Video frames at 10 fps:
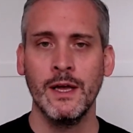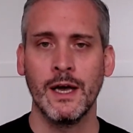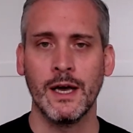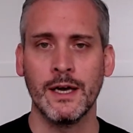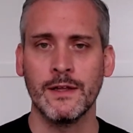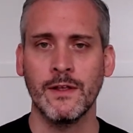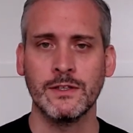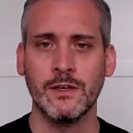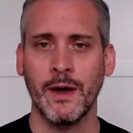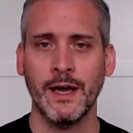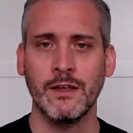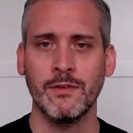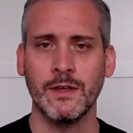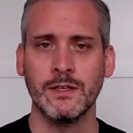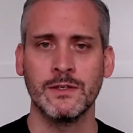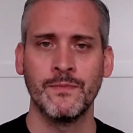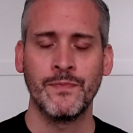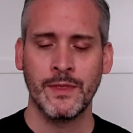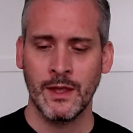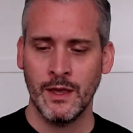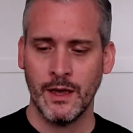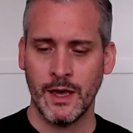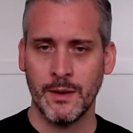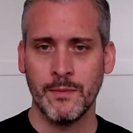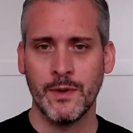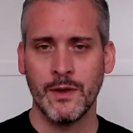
addictive behaviours. We're